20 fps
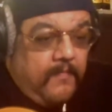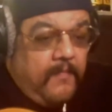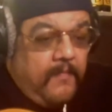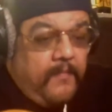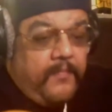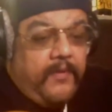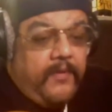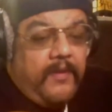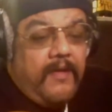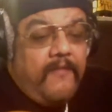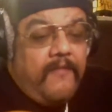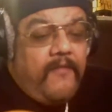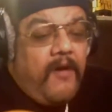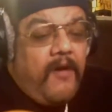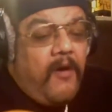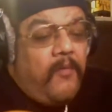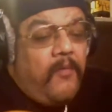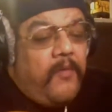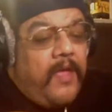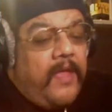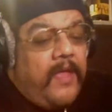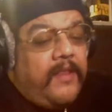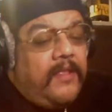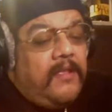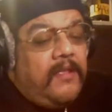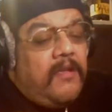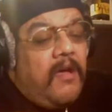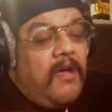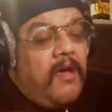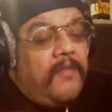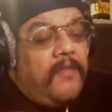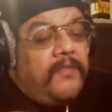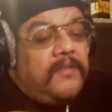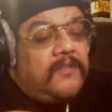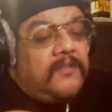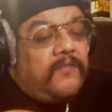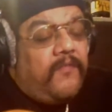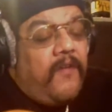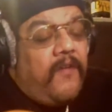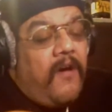but I've already gone this
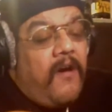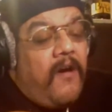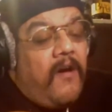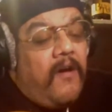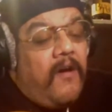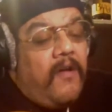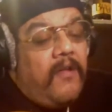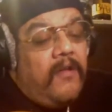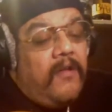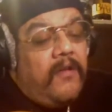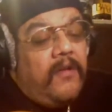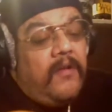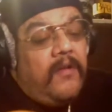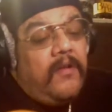far.